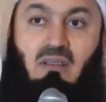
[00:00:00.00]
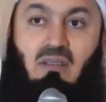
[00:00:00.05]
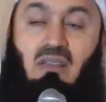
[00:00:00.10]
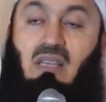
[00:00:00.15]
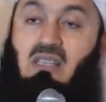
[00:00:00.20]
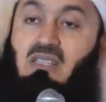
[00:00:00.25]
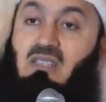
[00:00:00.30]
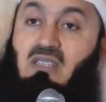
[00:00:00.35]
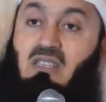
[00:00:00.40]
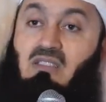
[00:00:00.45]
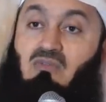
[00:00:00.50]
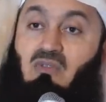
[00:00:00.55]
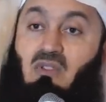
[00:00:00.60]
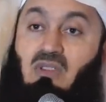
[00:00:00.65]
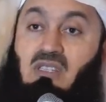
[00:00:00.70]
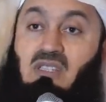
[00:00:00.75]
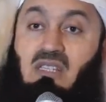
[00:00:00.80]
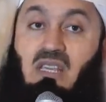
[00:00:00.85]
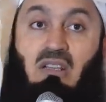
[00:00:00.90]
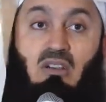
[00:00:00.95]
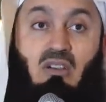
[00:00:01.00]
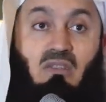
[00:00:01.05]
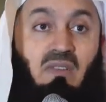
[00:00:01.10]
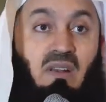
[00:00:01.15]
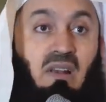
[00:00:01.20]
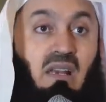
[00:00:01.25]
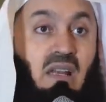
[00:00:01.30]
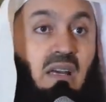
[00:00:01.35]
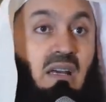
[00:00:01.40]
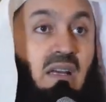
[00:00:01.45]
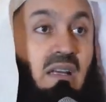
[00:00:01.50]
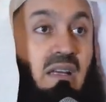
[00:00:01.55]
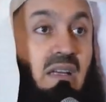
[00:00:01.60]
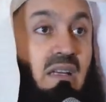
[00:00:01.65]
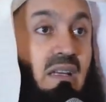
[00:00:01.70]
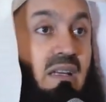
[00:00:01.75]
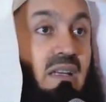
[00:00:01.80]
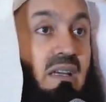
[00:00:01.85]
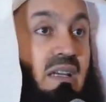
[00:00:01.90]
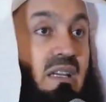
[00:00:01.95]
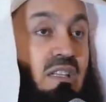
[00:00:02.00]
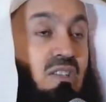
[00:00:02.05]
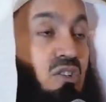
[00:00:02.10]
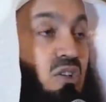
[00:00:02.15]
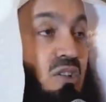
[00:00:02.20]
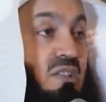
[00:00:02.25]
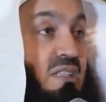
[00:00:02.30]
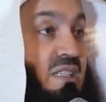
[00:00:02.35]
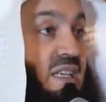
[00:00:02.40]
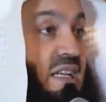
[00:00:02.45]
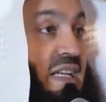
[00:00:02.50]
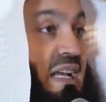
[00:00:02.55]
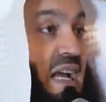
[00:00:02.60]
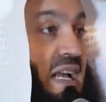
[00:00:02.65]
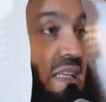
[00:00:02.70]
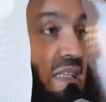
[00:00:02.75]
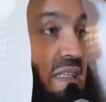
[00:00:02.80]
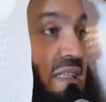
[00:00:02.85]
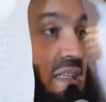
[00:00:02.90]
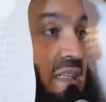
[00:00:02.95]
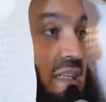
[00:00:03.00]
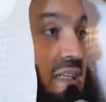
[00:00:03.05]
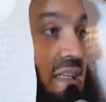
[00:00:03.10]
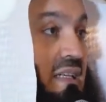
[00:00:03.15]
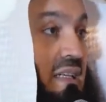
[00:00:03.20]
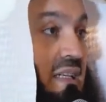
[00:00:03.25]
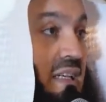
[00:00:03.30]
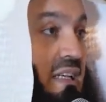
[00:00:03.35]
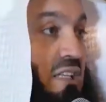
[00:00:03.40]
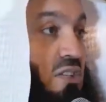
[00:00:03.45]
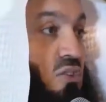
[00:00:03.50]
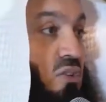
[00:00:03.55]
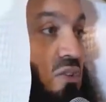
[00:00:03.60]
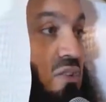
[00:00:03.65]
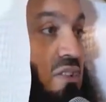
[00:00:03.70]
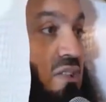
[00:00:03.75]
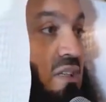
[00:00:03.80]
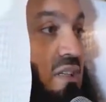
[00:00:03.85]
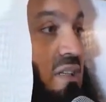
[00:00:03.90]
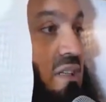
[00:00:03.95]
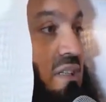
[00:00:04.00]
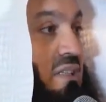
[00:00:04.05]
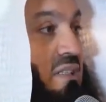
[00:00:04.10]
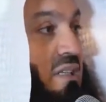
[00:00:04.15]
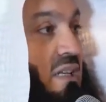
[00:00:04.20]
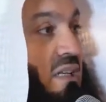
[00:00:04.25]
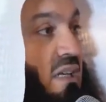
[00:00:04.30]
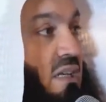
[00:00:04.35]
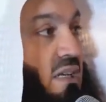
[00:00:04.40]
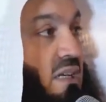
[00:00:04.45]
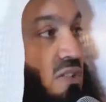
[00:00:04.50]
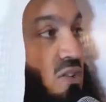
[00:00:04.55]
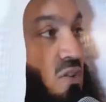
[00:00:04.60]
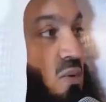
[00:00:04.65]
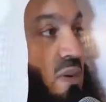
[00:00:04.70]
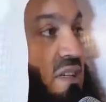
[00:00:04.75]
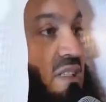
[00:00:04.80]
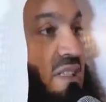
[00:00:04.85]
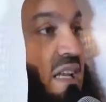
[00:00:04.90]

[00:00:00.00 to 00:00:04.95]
That's just for the sake of Allah. It's not zakat, it's considered a sadaqah. So a